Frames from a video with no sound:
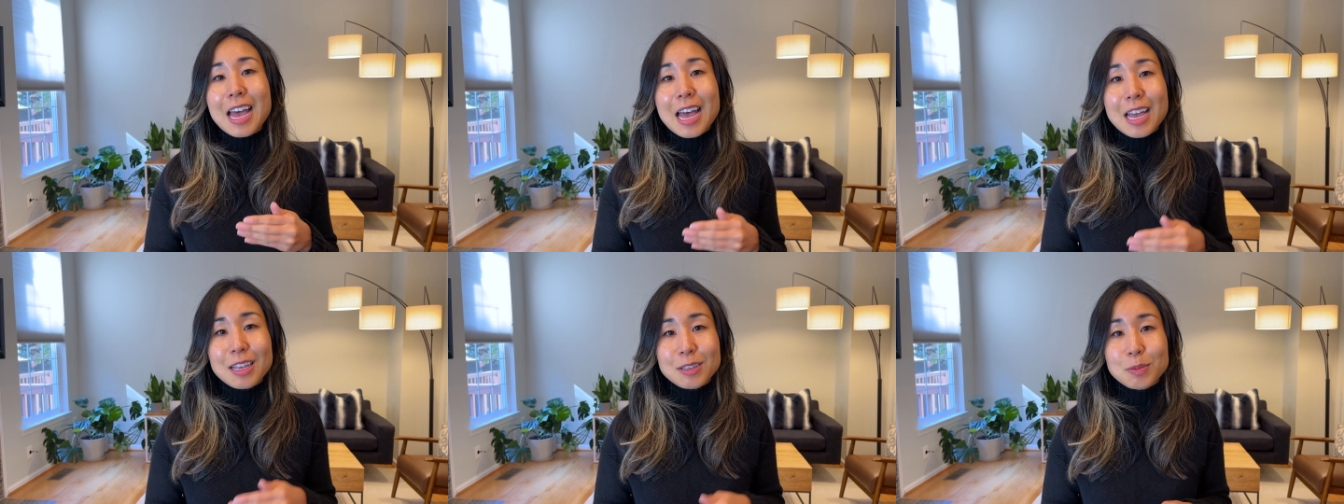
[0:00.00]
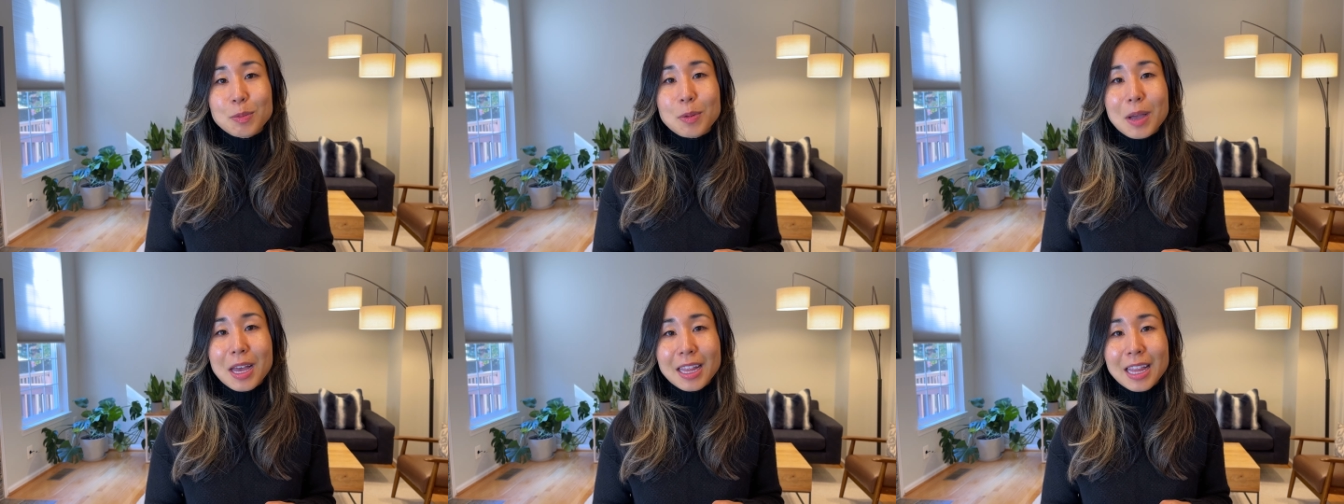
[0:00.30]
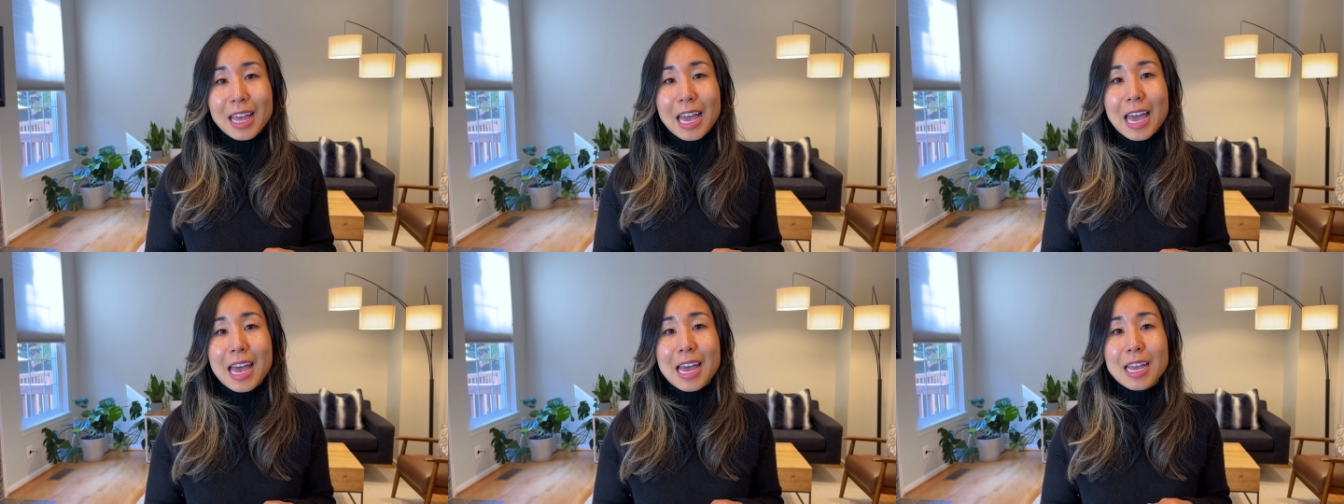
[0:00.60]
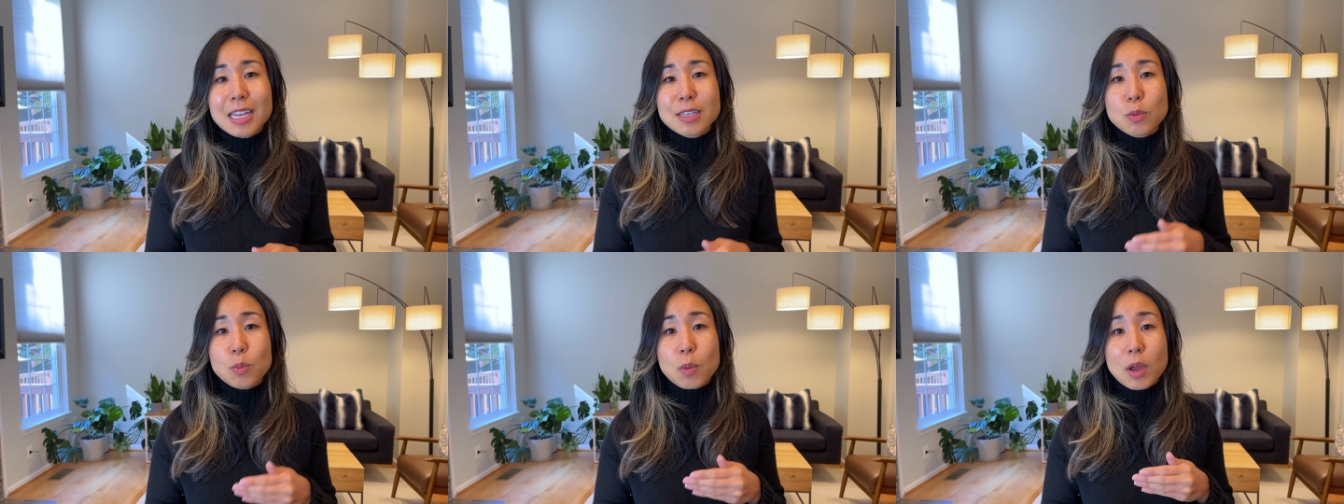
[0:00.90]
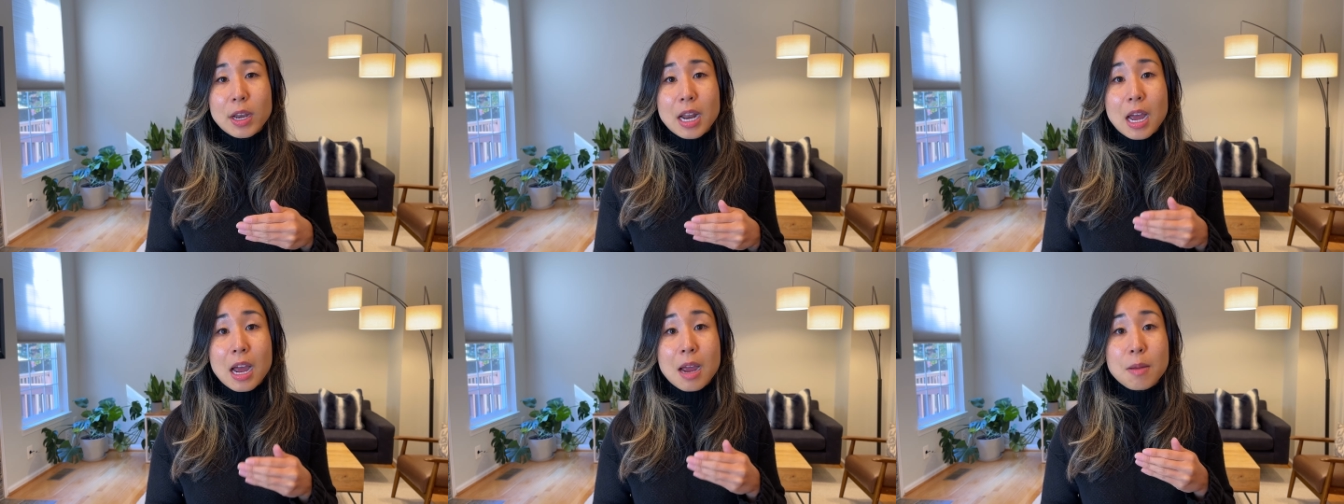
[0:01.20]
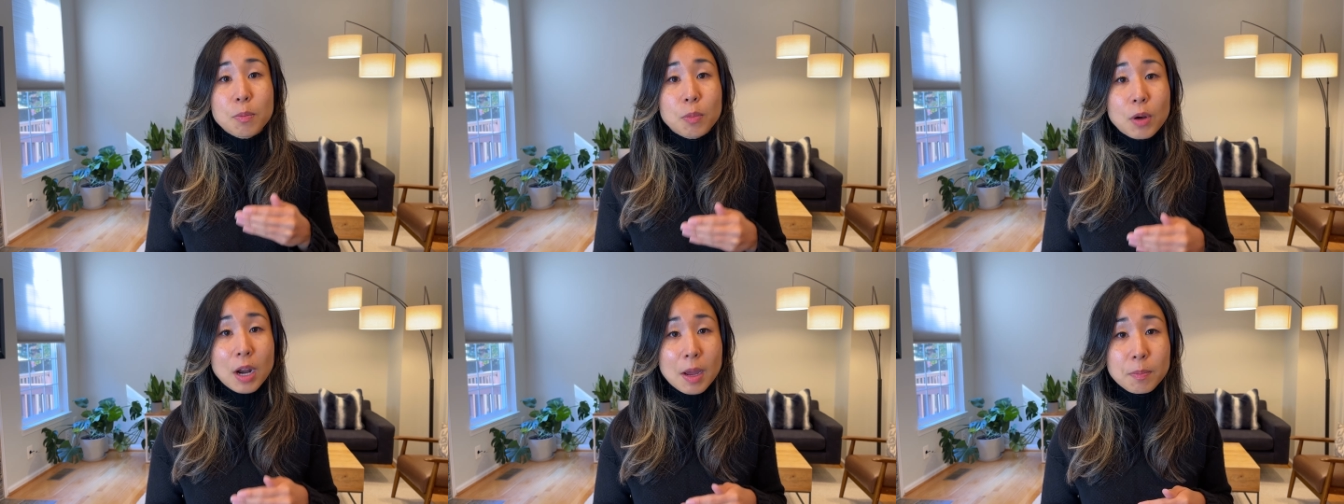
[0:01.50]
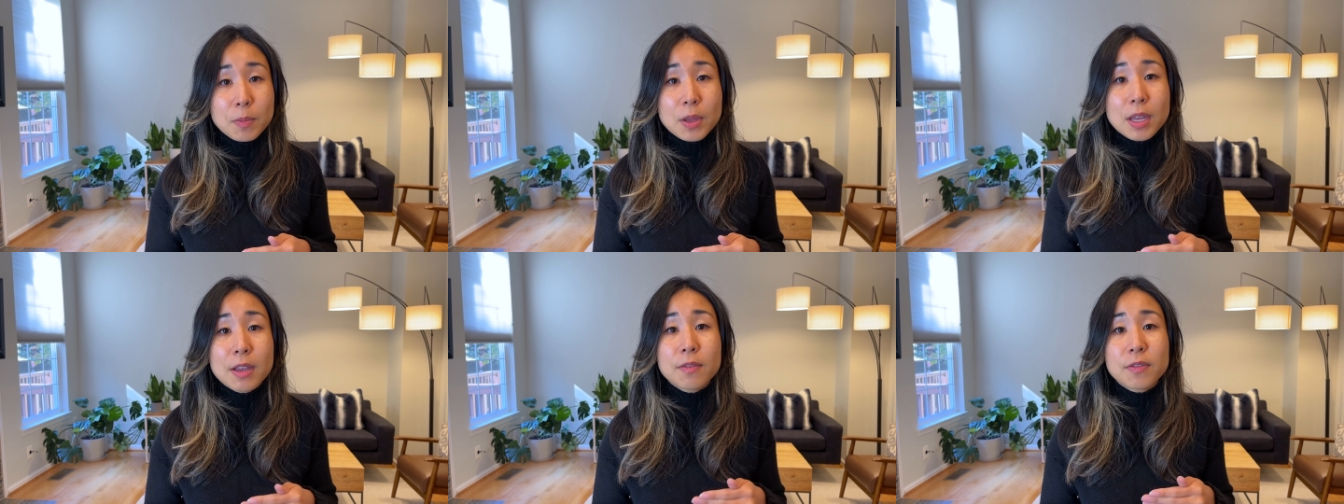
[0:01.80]
as well as when I'm
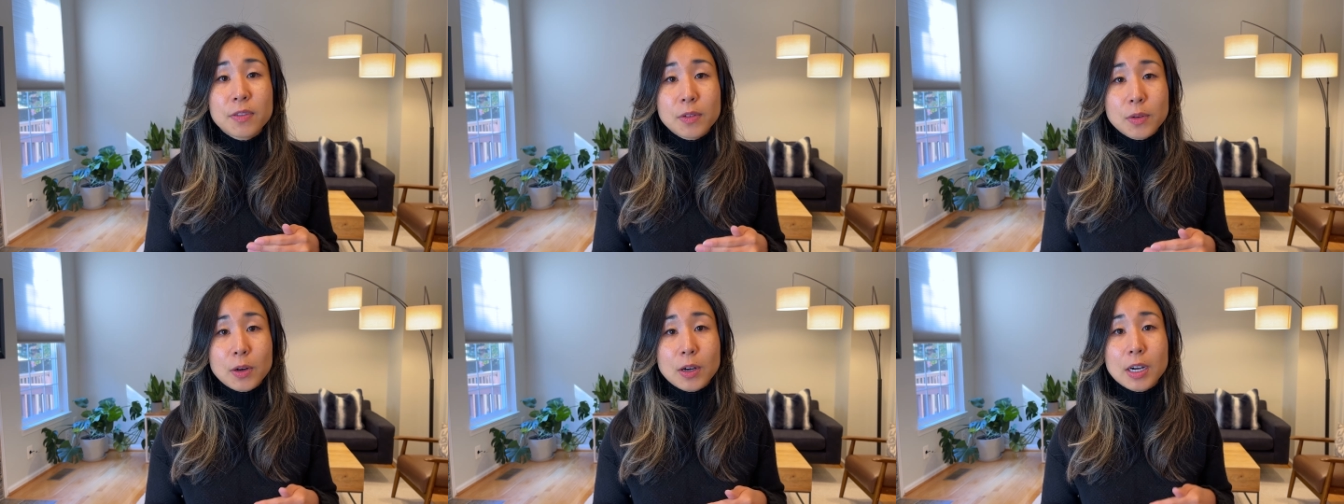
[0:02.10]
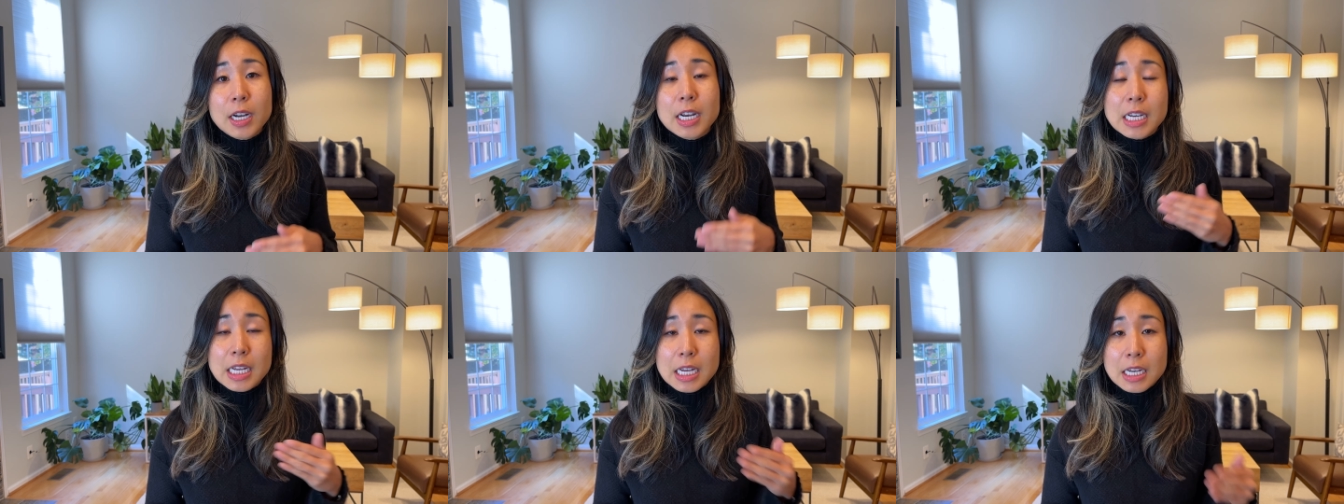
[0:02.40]
prepping for an